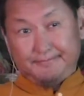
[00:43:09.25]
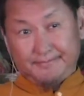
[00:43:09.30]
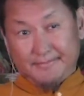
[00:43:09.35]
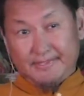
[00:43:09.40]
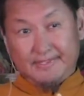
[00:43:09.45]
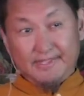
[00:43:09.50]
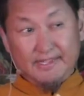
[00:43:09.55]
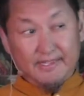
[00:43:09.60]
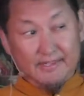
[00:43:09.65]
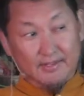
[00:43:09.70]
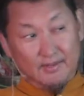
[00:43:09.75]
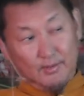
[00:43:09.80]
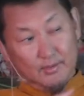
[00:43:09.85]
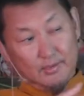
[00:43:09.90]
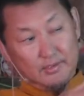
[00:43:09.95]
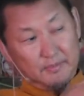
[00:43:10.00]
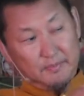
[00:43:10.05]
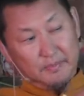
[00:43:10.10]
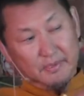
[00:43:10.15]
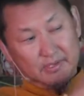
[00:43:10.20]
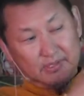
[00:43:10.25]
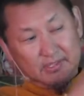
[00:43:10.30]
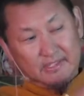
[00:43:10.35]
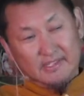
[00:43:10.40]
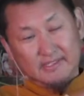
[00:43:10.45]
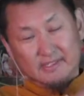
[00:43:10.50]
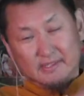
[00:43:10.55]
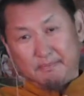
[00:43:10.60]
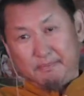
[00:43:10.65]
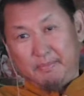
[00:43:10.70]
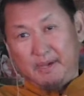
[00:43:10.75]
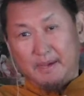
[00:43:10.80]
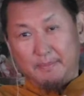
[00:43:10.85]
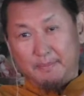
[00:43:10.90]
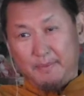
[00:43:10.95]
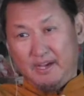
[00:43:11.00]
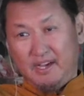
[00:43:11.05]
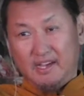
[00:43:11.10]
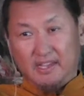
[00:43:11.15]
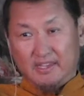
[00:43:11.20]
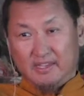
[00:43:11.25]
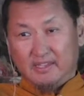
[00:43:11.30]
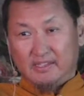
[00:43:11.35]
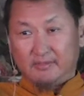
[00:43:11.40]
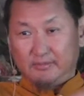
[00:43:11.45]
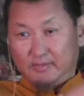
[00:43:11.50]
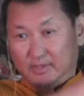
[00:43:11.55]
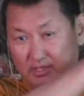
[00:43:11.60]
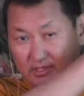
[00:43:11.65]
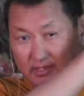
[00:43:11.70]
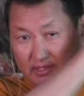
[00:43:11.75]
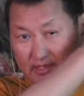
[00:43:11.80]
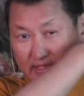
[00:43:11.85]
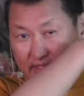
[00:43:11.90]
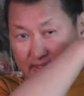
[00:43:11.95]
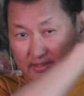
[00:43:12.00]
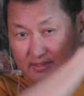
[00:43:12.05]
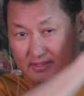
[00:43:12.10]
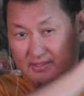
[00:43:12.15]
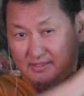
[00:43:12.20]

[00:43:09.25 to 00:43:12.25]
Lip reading: Say those processes, bye-bye, au revoir, later.